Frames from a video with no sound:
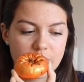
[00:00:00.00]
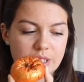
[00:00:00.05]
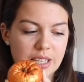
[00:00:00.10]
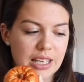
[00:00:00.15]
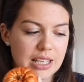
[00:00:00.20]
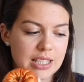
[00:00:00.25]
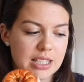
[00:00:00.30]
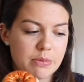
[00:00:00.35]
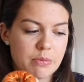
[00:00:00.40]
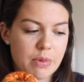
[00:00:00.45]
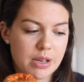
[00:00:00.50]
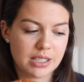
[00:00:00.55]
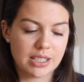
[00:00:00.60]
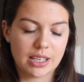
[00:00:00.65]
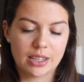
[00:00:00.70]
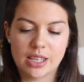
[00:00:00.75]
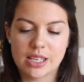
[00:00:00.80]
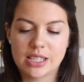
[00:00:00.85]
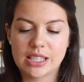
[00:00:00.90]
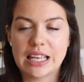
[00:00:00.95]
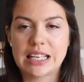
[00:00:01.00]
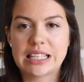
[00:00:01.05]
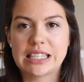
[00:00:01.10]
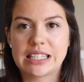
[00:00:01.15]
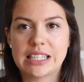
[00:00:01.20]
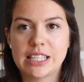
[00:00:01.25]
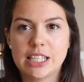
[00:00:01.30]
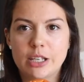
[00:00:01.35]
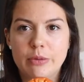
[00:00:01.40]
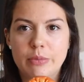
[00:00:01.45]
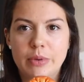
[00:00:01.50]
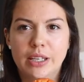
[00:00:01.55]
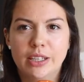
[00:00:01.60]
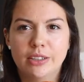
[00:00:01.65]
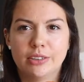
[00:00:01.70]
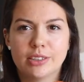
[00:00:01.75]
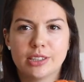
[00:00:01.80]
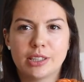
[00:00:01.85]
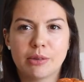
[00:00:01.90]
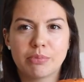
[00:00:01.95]
like it smells like there's like
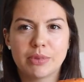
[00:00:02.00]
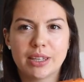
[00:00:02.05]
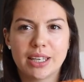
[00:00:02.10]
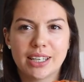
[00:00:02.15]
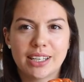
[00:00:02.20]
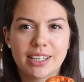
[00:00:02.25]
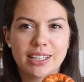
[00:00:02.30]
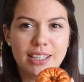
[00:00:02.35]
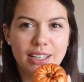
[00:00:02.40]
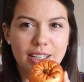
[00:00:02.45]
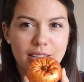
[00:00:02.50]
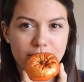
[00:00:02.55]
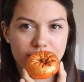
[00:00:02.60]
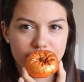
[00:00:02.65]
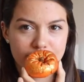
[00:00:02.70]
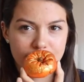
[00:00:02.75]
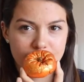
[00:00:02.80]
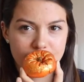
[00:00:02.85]
cinnamon or something in it.